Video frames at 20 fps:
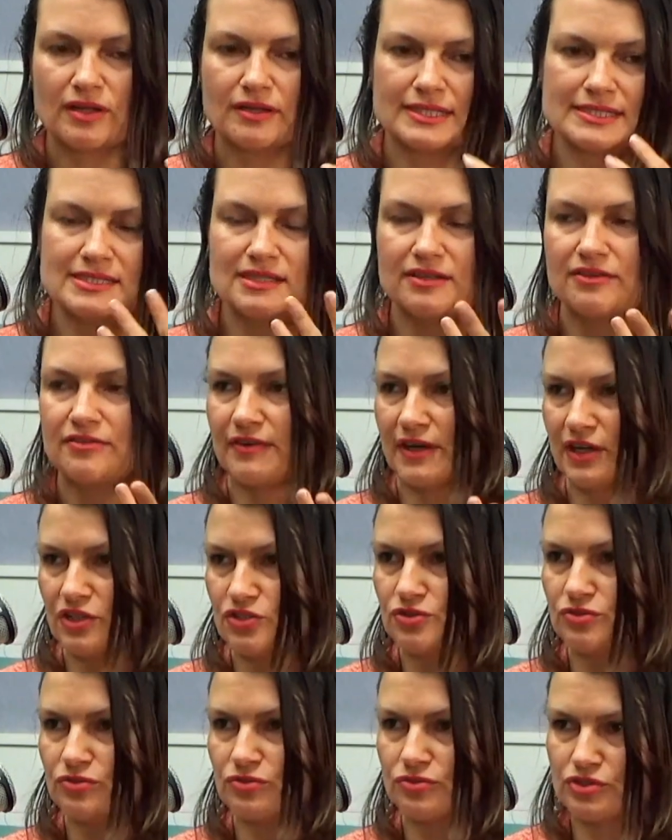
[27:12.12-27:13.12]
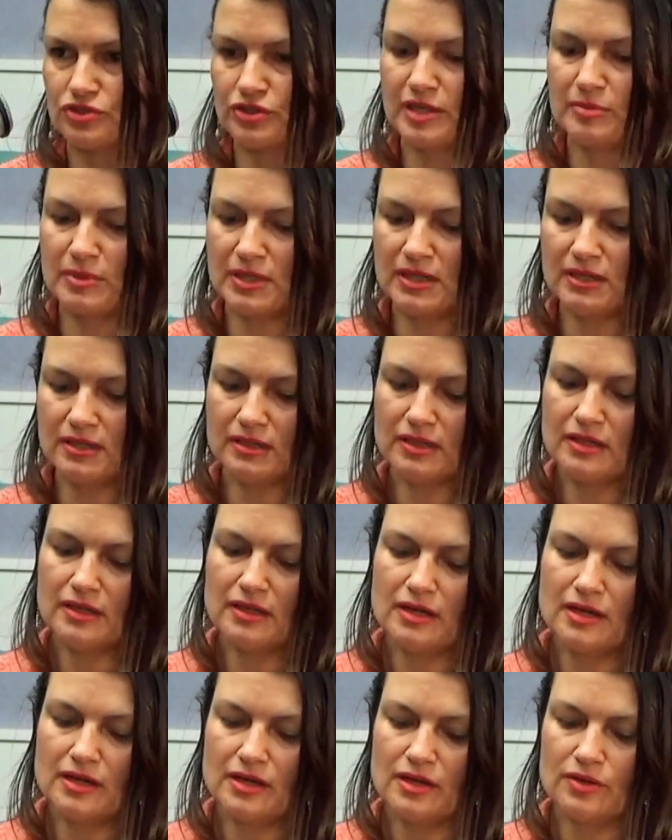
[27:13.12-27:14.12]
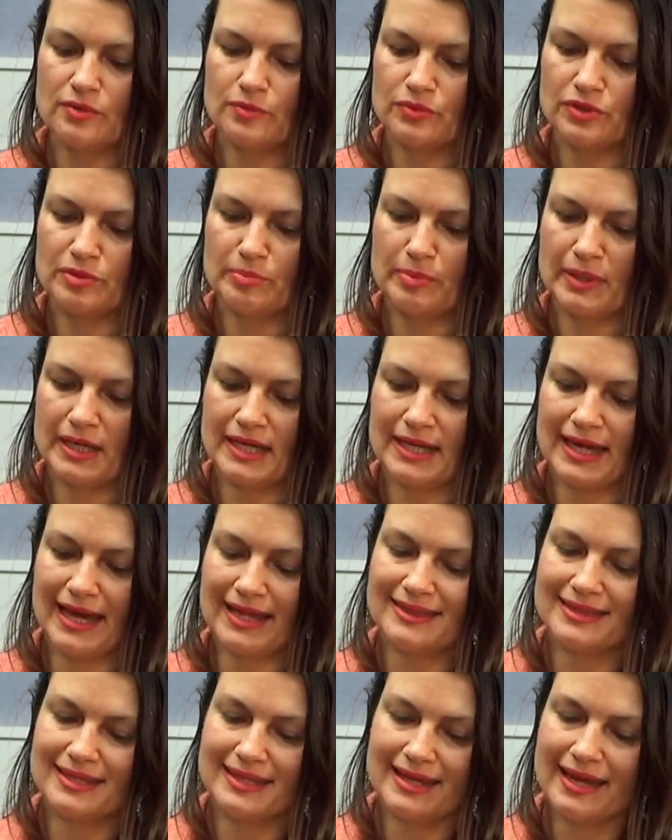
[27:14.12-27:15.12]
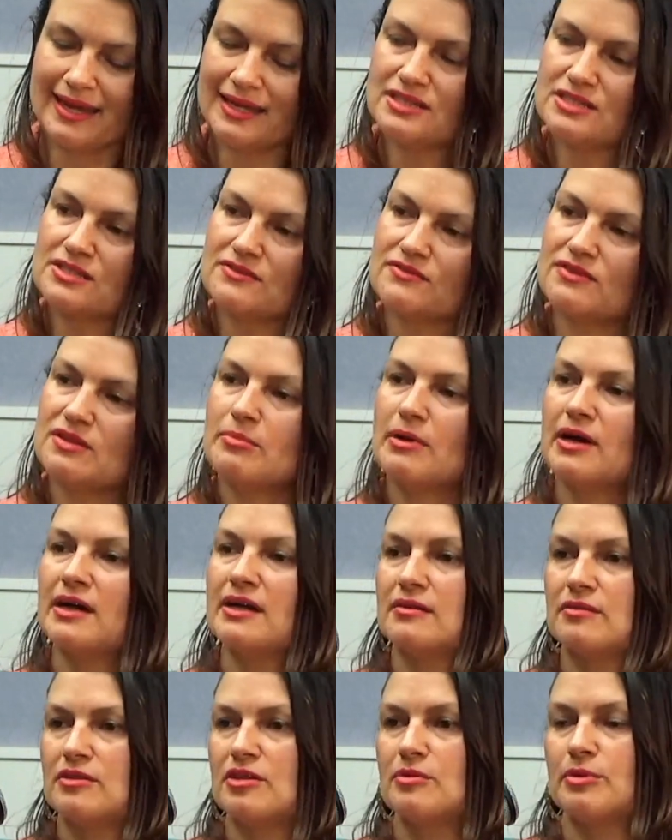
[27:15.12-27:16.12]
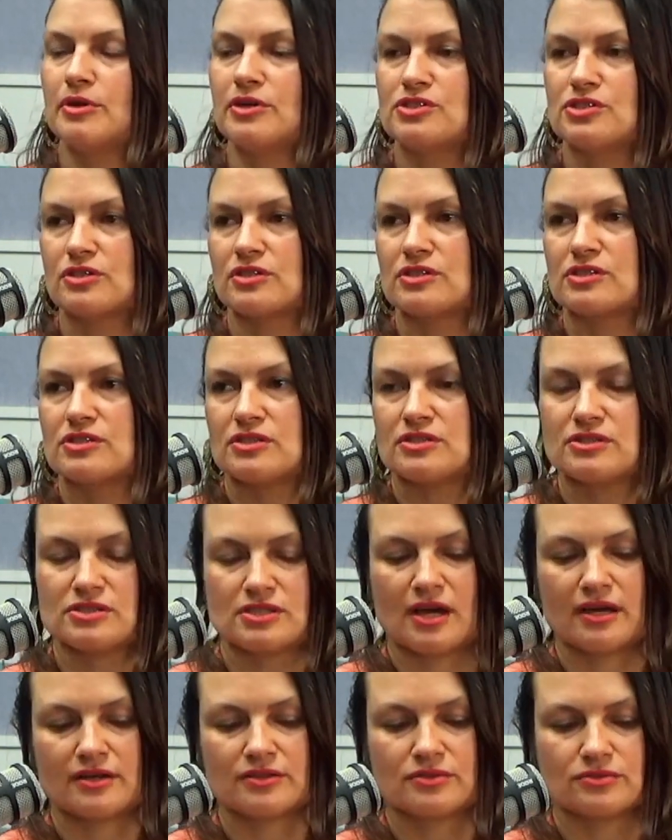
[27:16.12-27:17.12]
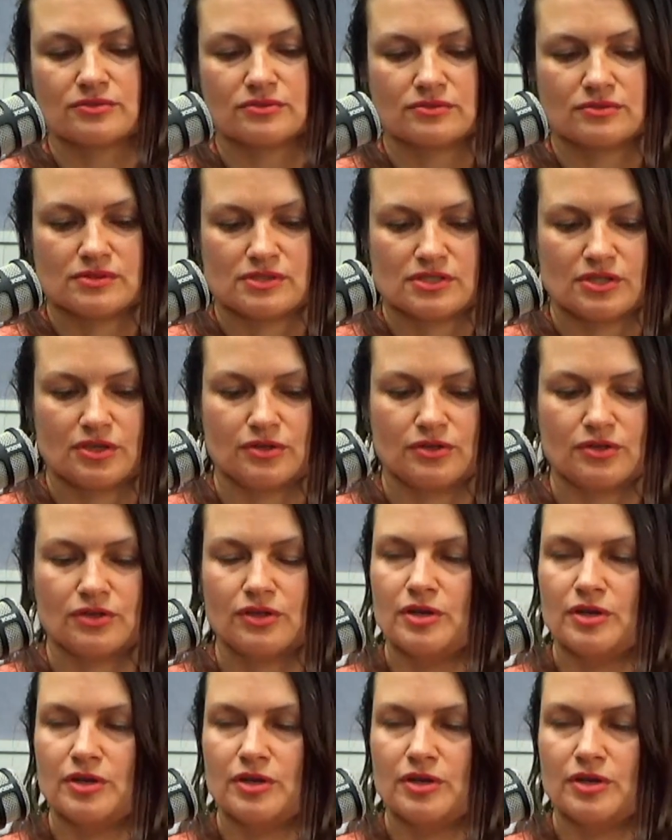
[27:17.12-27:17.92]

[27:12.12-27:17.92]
holistic facial treatment would be at the end of the Botox cycle. So